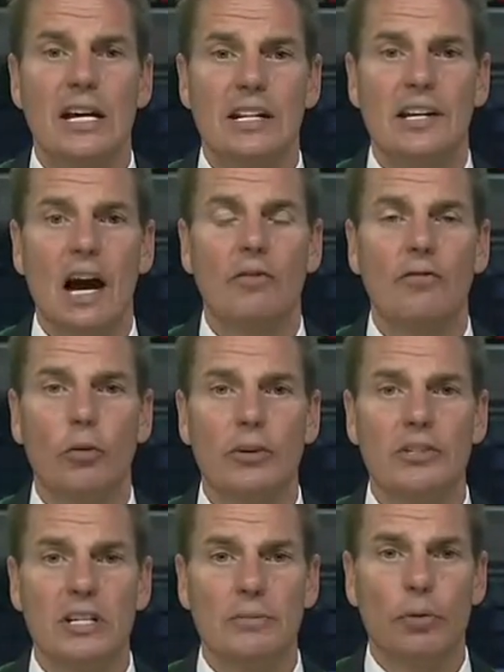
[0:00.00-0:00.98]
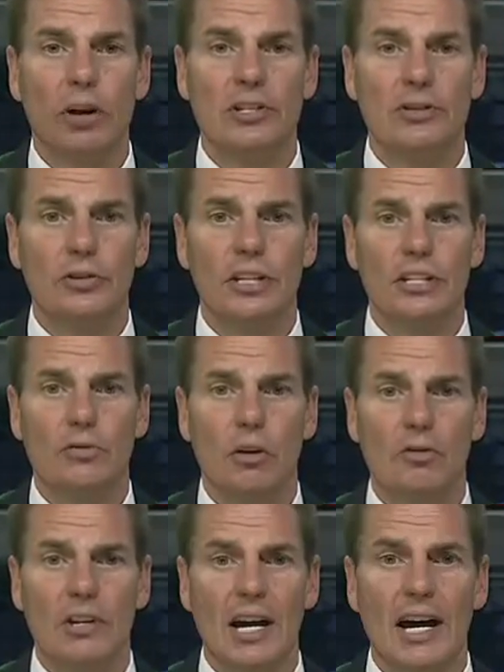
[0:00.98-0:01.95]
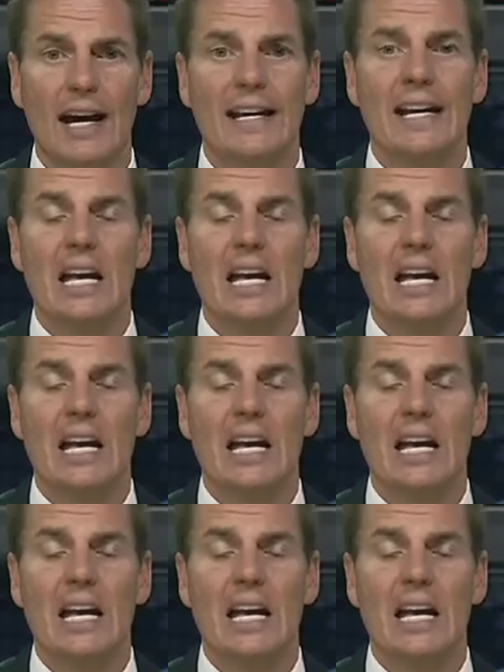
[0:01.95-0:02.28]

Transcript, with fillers: down 14 points, 3209.